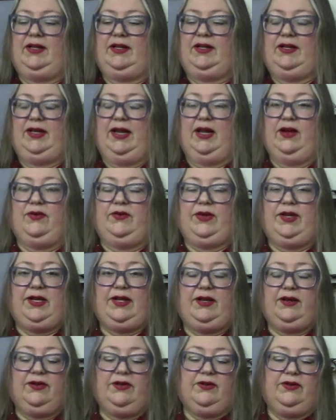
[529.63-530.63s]
Now
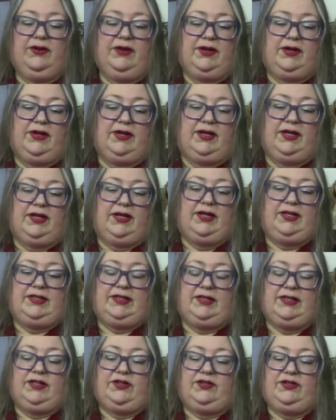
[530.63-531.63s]
here it
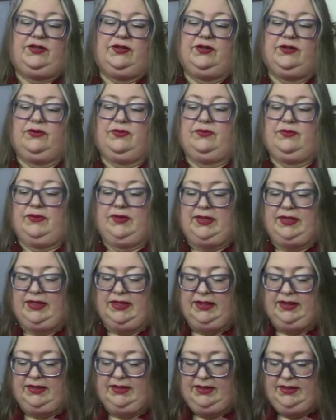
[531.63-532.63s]
says,
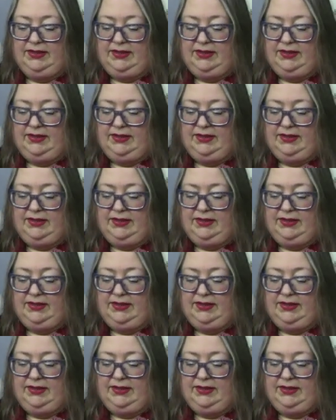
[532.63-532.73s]
I